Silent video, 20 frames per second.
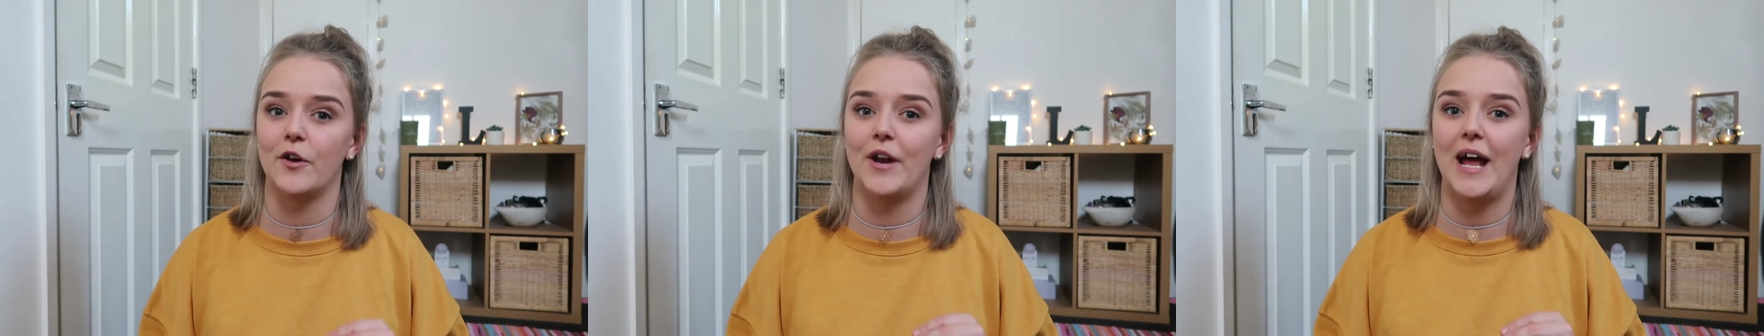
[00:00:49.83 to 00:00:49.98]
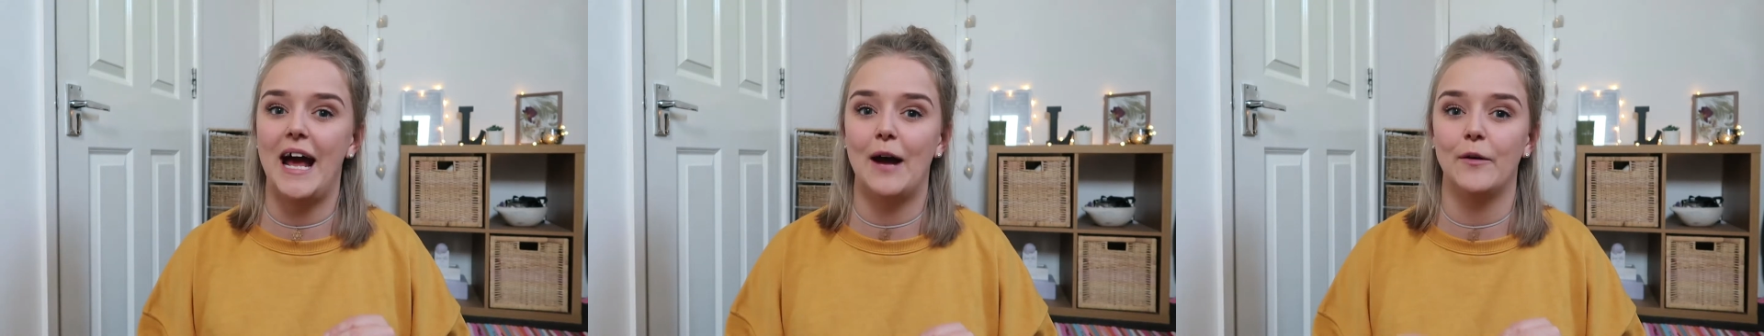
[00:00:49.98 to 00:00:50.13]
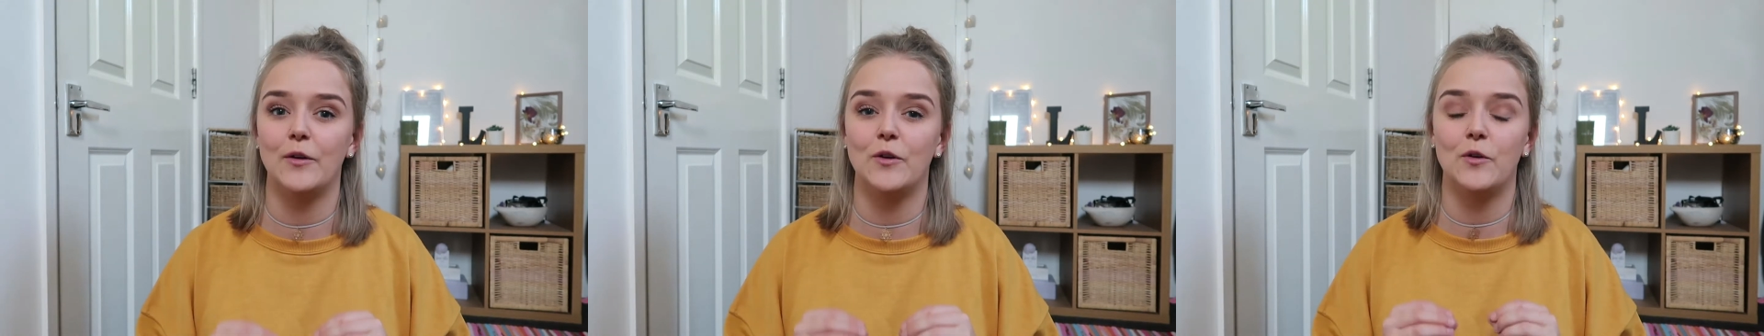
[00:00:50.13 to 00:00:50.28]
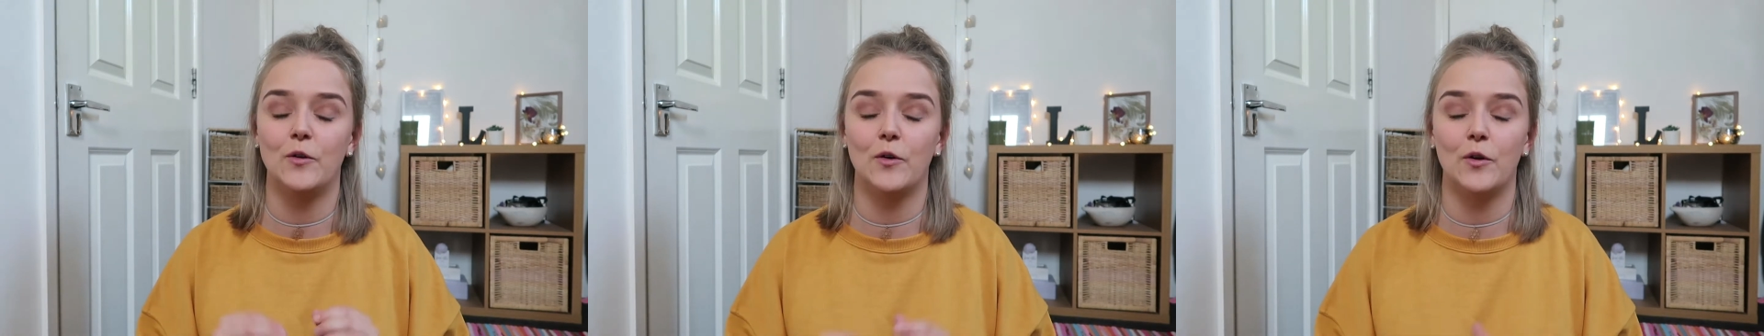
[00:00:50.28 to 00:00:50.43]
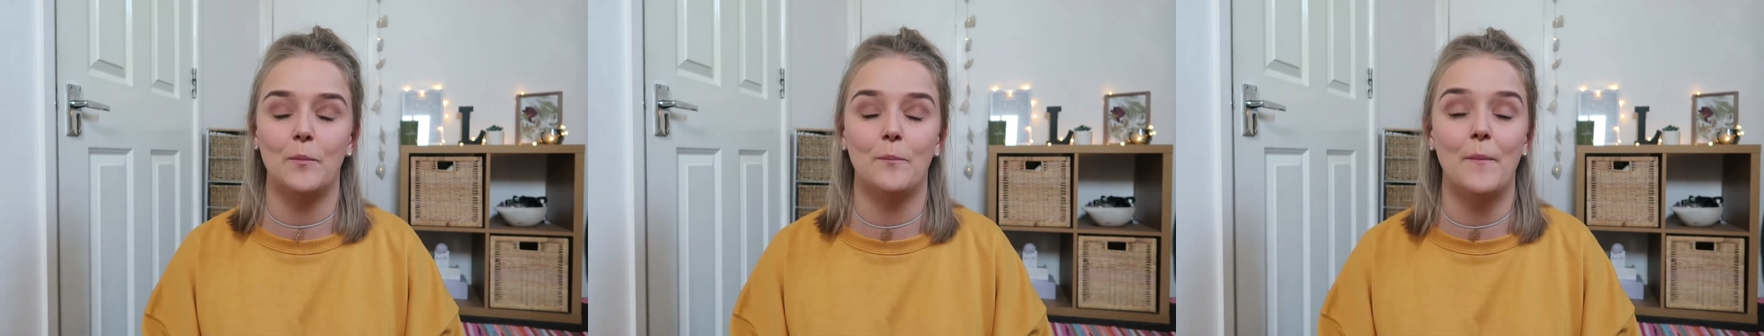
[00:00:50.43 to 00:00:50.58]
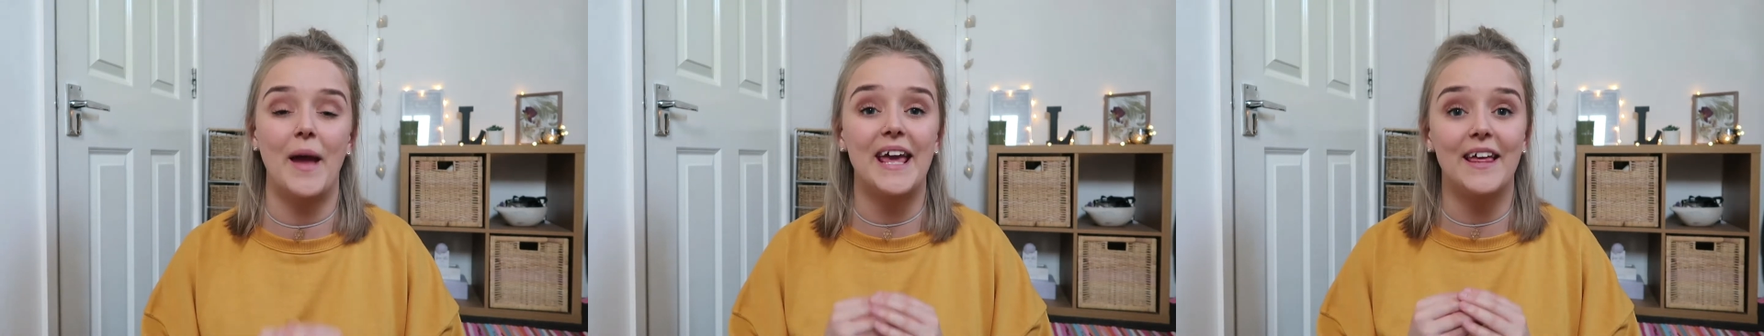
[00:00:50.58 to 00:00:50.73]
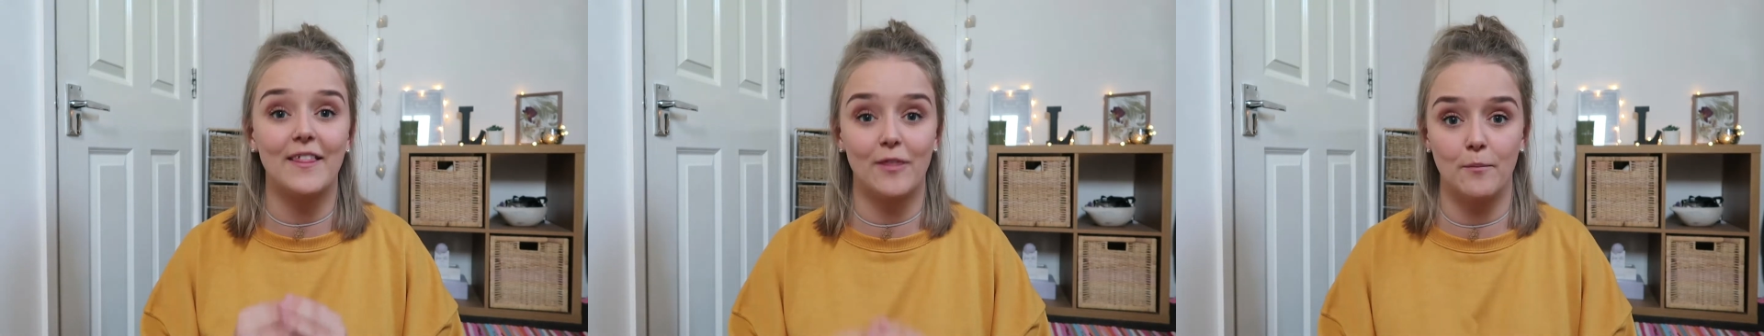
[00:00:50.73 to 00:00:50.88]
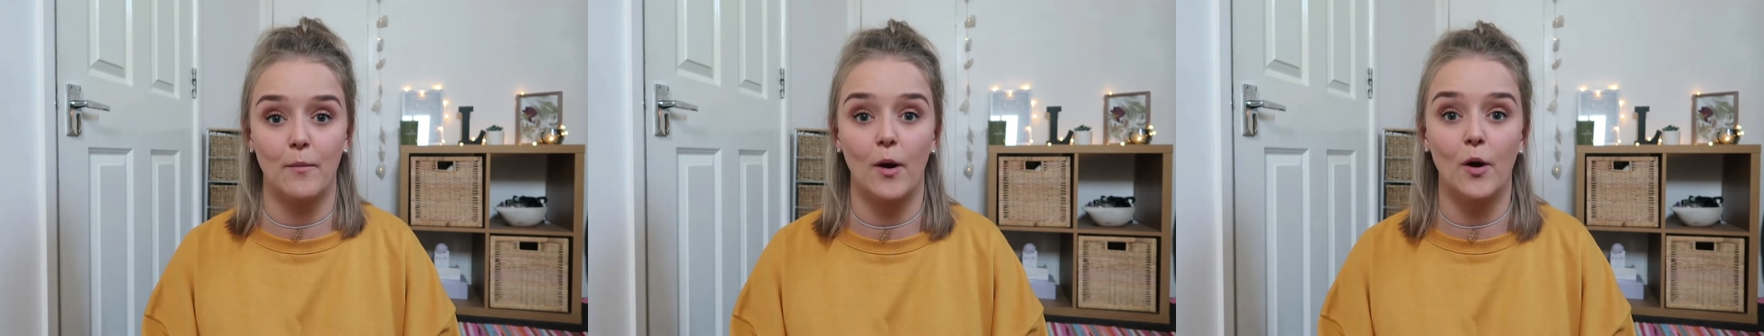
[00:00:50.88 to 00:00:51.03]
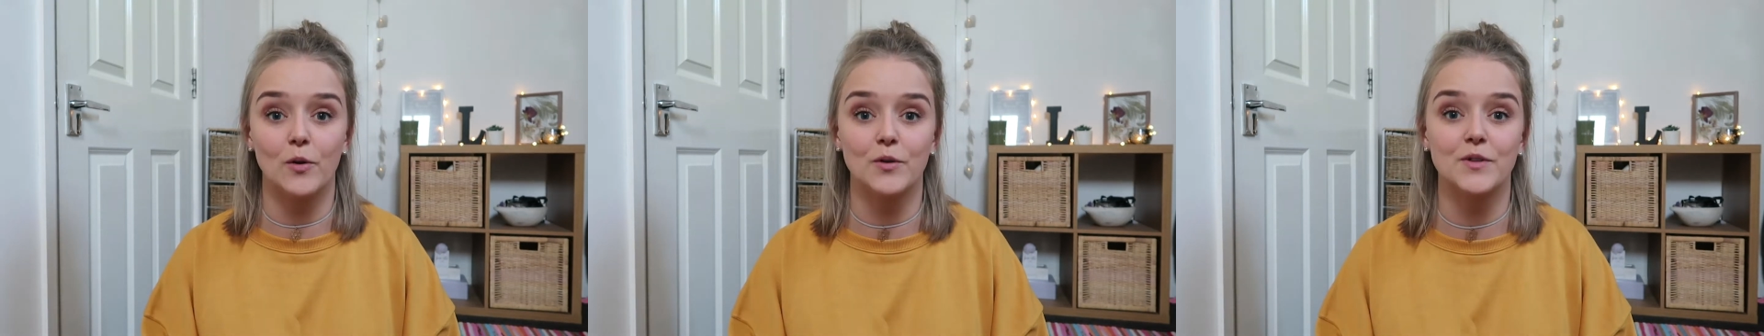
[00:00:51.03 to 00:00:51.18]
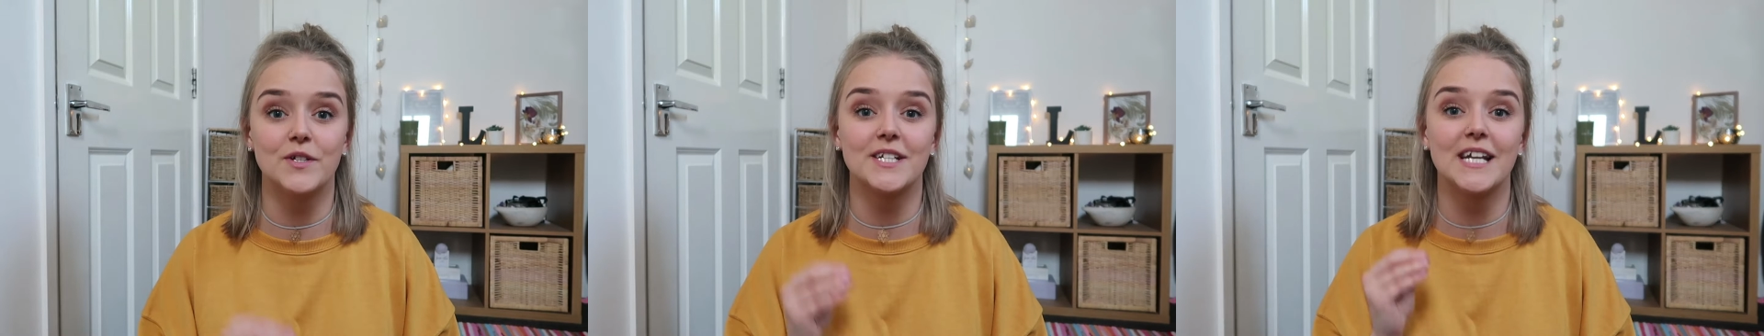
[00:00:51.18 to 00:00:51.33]
on how you can make the
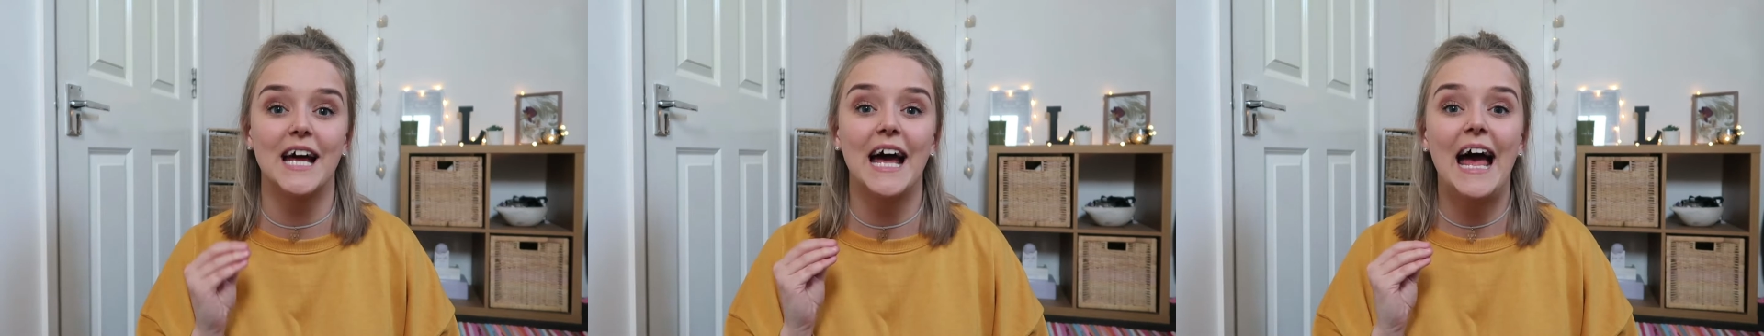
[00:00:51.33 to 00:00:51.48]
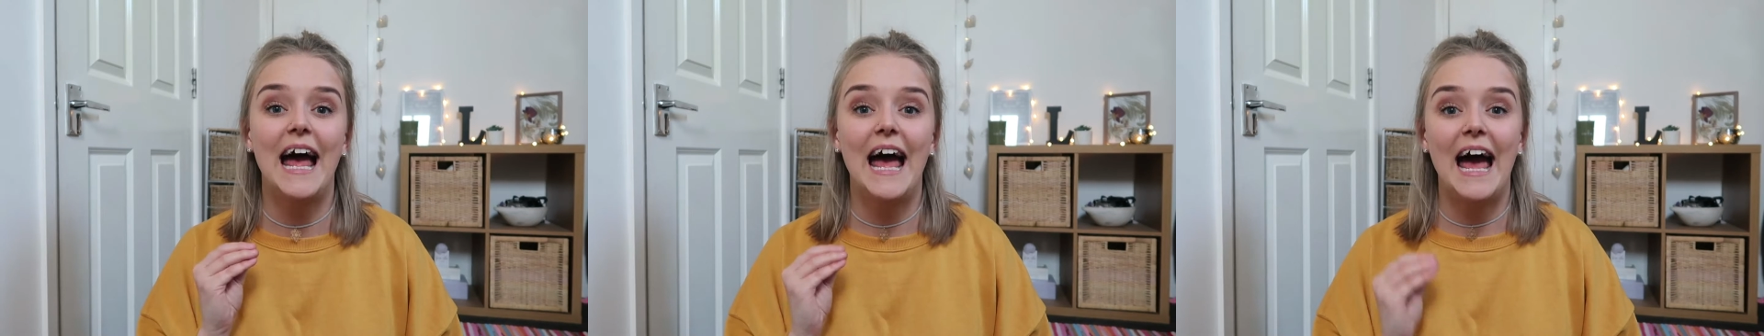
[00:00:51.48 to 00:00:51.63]
most